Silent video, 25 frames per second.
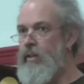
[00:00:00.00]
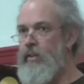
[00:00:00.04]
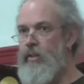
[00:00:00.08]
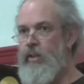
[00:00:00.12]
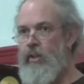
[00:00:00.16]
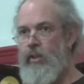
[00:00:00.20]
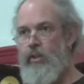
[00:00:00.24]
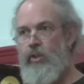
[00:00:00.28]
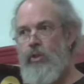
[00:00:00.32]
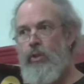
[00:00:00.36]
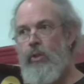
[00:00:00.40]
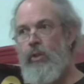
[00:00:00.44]

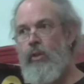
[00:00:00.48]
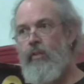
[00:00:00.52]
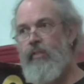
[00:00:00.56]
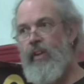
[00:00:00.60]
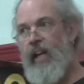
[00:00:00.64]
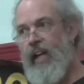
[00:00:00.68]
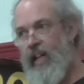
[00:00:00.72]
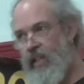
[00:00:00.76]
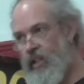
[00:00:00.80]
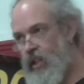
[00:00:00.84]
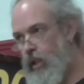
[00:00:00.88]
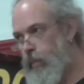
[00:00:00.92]
to the tune of
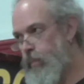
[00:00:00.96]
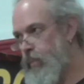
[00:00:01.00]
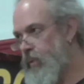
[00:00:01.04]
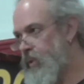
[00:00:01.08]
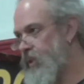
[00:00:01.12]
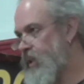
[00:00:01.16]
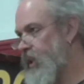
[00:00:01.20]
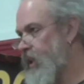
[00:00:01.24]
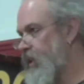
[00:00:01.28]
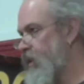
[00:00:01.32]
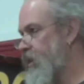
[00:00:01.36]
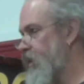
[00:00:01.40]

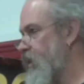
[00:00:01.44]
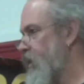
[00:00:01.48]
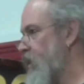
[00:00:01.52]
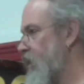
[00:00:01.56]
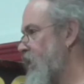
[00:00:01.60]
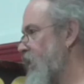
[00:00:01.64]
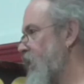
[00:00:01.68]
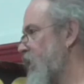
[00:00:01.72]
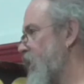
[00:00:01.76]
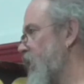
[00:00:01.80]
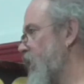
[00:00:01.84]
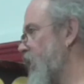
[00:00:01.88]
80%
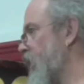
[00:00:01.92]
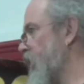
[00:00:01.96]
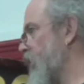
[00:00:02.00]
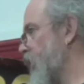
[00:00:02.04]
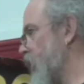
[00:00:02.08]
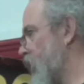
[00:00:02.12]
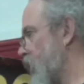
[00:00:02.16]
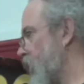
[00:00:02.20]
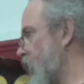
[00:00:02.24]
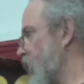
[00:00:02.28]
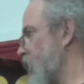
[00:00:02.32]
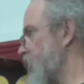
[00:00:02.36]
of
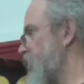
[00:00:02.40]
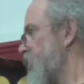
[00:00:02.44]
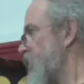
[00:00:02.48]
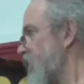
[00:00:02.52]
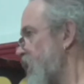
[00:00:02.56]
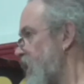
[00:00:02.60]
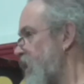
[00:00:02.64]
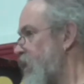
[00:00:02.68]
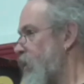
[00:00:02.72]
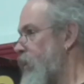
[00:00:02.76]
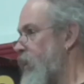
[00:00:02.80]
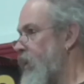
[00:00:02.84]
the costs.
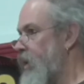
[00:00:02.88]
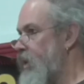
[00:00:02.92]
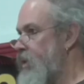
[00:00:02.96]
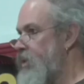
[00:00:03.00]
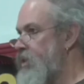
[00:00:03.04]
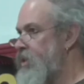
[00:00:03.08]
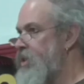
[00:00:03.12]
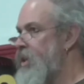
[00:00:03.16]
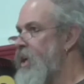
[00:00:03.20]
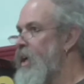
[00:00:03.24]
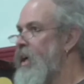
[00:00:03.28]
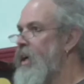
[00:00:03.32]
In other
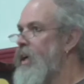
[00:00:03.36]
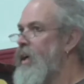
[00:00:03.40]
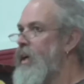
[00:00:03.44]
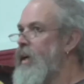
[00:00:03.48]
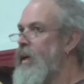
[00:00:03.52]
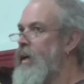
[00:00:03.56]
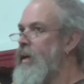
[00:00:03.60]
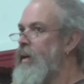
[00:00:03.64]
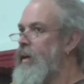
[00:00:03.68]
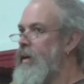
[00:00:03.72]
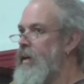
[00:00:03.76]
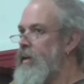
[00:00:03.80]
words,
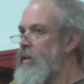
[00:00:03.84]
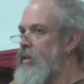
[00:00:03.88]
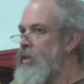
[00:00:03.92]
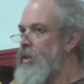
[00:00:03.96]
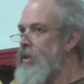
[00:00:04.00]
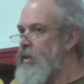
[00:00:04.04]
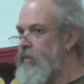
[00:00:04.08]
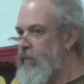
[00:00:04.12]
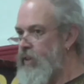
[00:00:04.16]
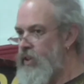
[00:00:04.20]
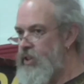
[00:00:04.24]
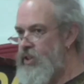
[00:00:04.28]

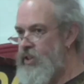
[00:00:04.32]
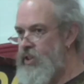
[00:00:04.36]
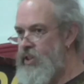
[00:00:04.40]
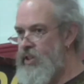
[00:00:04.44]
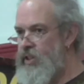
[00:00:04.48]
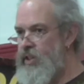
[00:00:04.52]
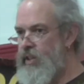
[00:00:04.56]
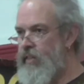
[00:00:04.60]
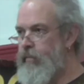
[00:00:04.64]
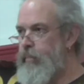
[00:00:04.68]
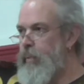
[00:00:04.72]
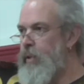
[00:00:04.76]

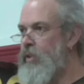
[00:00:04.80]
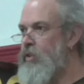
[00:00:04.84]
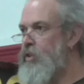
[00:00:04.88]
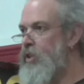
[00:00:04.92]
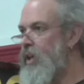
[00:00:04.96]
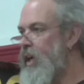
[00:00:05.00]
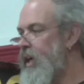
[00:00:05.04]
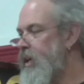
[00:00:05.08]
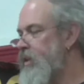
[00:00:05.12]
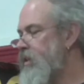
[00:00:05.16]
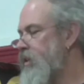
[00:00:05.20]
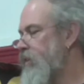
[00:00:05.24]
universities have been
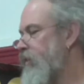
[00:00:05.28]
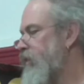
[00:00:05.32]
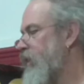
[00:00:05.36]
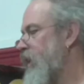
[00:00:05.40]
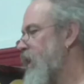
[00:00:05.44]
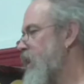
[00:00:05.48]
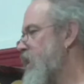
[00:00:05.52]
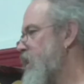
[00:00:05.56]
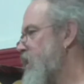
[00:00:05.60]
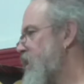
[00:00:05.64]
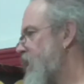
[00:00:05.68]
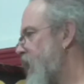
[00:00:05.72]
trying to
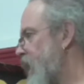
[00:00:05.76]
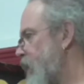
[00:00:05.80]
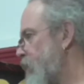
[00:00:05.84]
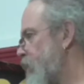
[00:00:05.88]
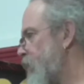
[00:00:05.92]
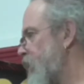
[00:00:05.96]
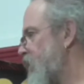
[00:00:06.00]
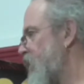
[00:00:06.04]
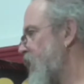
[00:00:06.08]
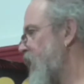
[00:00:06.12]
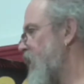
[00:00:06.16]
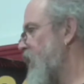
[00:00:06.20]
find 10%
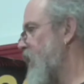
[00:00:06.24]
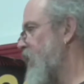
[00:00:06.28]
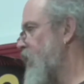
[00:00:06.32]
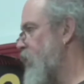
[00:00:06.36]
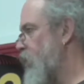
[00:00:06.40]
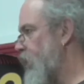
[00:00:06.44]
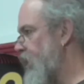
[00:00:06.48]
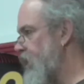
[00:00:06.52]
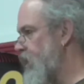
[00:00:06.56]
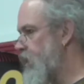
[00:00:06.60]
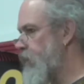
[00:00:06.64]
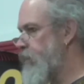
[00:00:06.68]

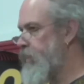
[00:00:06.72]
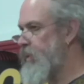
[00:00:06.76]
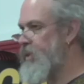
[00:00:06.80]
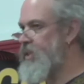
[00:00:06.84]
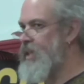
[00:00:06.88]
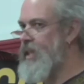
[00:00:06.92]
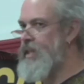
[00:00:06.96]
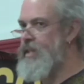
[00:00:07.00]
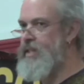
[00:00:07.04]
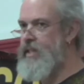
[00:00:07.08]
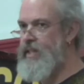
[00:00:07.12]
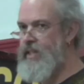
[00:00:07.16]
and
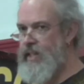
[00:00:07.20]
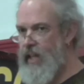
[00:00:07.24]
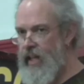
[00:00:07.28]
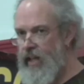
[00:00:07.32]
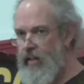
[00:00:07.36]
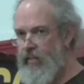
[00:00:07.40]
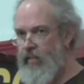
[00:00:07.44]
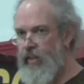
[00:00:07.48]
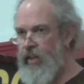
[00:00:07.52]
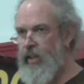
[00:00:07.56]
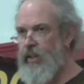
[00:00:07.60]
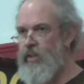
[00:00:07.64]
20%
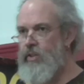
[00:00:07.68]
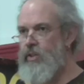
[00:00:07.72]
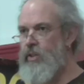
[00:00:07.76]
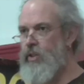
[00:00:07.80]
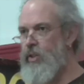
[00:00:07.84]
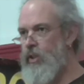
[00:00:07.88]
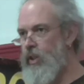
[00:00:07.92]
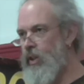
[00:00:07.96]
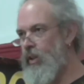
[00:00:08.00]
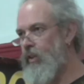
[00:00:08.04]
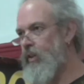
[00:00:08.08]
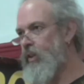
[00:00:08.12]

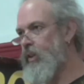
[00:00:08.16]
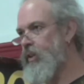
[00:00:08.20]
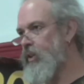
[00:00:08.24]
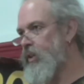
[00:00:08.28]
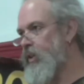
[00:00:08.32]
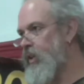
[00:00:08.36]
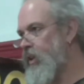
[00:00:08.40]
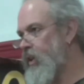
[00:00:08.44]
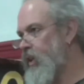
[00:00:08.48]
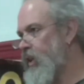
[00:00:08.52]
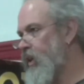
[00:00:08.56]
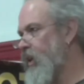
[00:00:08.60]
savings year
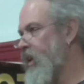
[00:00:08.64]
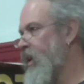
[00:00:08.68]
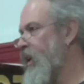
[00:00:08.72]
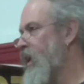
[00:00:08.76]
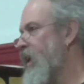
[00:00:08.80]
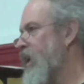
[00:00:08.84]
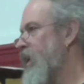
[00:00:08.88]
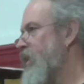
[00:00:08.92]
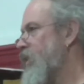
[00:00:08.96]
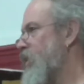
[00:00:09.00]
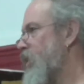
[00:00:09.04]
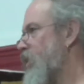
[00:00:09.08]
on year
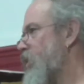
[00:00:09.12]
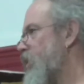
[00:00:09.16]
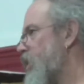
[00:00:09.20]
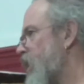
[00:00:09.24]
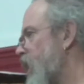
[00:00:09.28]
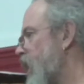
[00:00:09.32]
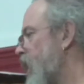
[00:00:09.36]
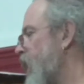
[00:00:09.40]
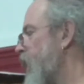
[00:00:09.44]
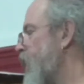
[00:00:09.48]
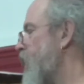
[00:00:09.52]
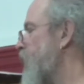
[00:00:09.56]
to
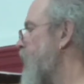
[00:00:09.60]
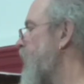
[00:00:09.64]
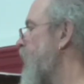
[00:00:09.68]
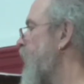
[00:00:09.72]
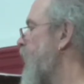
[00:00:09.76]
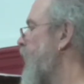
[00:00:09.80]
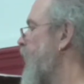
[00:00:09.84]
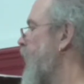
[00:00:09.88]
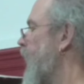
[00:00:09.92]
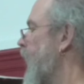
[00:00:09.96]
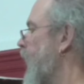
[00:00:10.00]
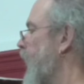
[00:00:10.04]
try
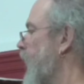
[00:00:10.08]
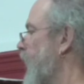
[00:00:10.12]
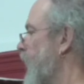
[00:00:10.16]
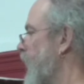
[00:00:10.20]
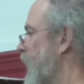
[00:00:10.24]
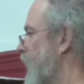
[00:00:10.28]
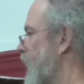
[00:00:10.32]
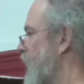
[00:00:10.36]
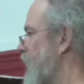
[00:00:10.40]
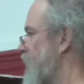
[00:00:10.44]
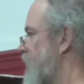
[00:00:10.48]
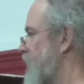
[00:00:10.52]
and
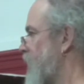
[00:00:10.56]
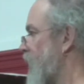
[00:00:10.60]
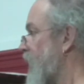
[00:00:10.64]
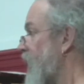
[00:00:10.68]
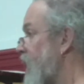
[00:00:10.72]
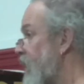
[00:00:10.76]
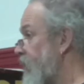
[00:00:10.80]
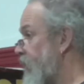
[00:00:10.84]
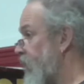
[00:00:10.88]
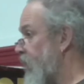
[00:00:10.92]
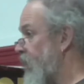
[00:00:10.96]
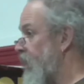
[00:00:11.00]
uh,
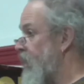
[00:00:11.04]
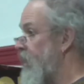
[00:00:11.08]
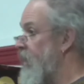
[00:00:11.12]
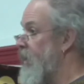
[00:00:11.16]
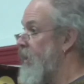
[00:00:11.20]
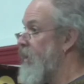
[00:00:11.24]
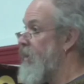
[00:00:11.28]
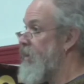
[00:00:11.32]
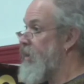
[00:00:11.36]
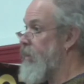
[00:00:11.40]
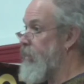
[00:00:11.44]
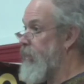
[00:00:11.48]

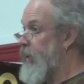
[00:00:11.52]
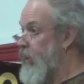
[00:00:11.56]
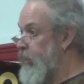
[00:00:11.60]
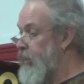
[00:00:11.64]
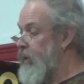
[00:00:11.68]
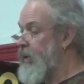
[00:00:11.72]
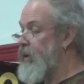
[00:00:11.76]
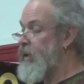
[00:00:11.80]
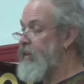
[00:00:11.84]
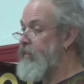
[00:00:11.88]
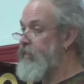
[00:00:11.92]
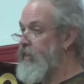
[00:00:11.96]
deliver the
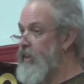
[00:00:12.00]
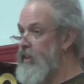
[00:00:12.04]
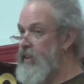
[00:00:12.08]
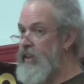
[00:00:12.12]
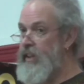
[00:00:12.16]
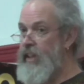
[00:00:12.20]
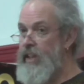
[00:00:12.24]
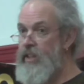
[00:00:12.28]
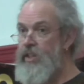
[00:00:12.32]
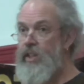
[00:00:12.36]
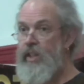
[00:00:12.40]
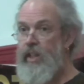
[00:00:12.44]
publicly
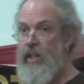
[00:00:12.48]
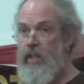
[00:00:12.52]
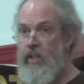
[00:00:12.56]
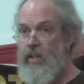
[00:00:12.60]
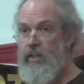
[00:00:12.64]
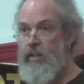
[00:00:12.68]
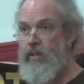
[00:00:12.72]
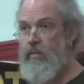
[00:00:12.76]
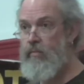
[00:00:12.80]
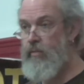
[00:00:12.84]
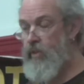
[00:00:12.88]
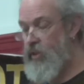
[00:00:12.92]
funded
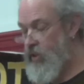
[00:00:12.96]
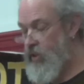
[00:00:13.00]
education and